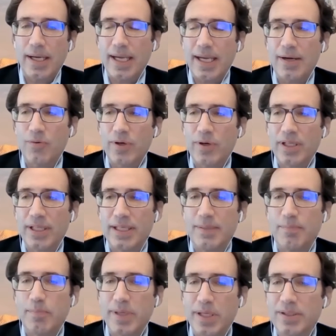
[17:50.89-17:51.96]
And
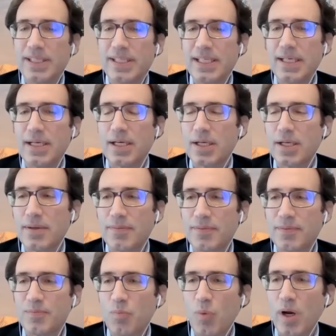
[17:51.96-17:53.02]
really building
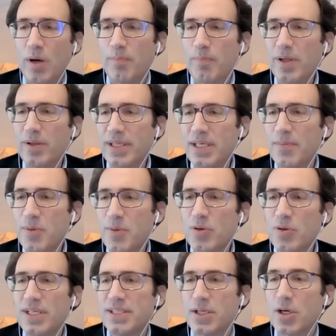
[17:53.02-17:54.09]

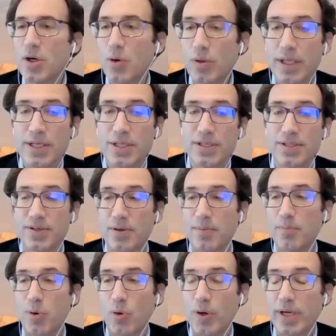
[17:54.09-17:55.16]
communities and coalitions are
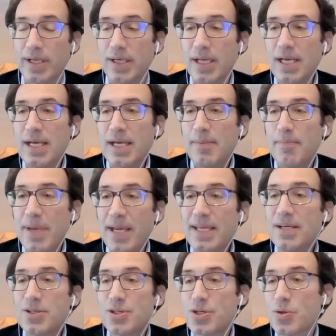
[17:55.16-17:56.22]
important,
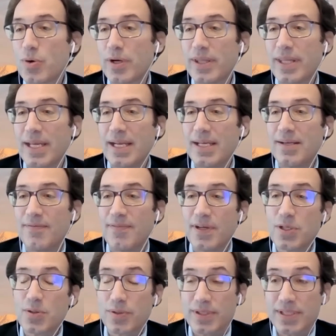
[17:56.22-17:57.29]
making sure that
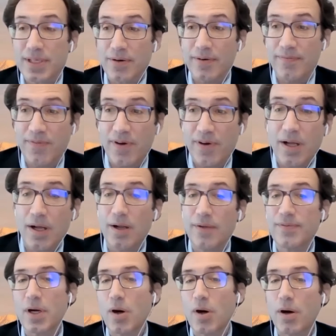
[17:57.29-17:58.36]
individuals that are
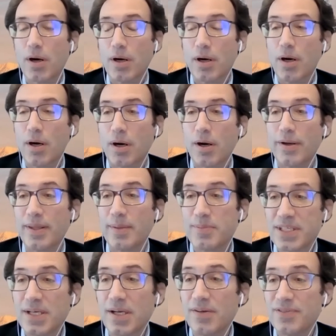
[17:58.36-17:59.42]
involved are
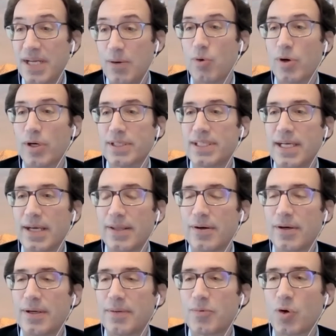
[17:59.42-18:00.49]
themselves networked
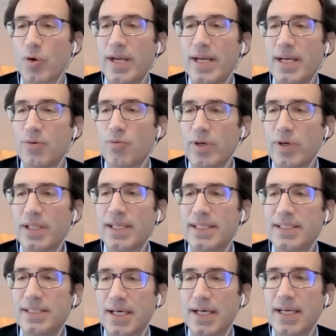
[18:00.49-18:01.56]
together and creating
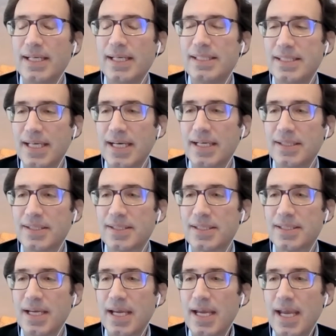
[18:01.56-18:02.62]
really tight,
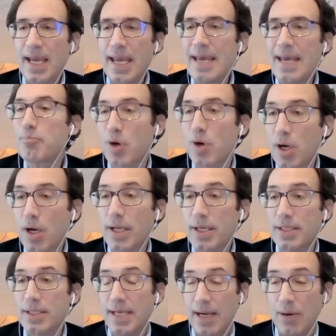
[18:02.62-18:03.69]
dense, and
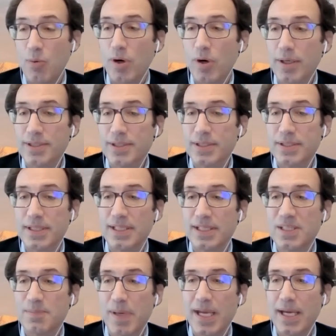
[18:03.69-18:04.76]
broad networks that
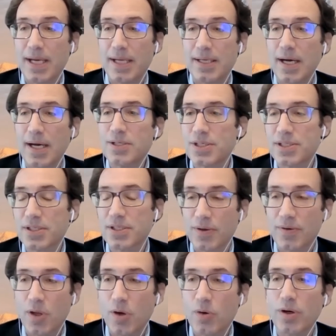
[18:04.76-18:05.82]
span not just
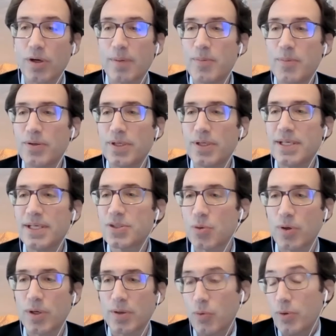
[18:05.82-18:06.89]
their local communities
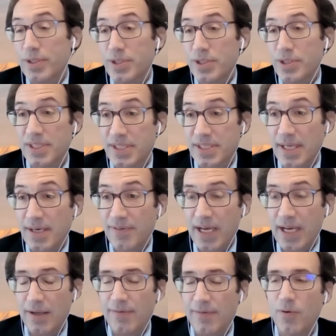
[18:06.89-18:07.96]
or just the state of
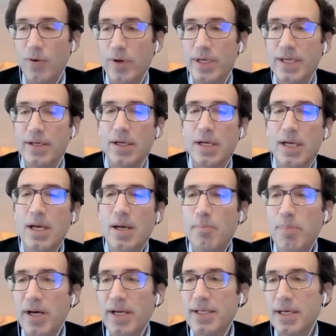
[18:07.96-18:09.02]
California,
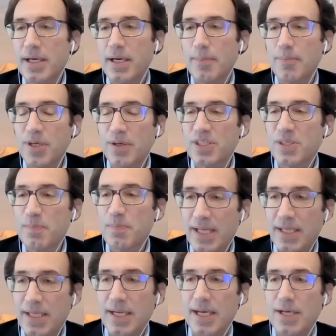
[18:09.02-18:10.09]
but
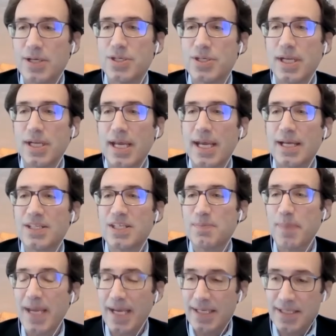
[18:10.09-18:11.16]
span the nation and
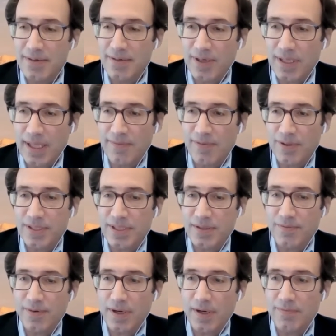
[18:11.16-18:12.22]
span different levels
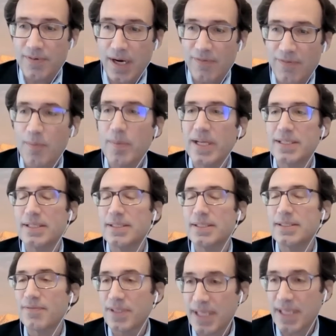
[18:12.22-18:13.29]
of government and
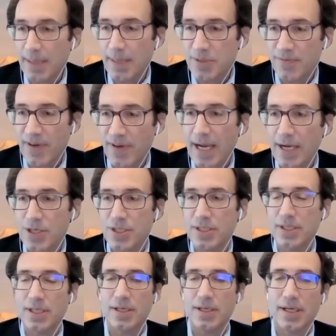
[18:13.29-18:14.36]
different types of
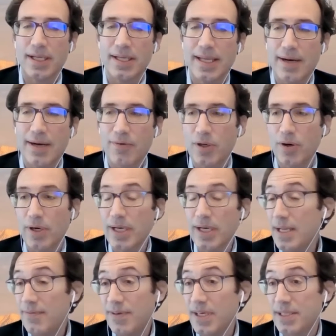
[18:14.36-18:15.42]
action in that regard,
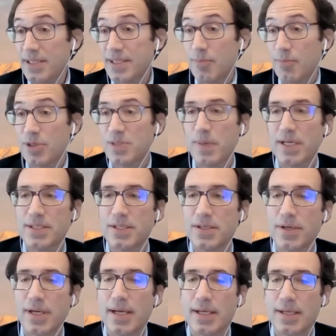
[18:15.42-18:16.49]
and even in some respects
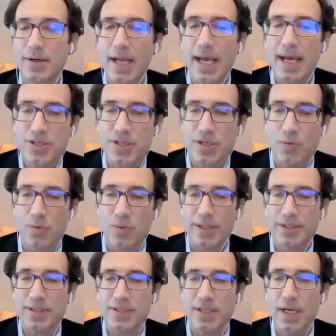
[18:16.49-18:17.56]
international
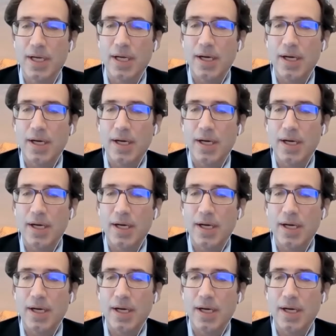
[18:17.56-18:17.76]
ones,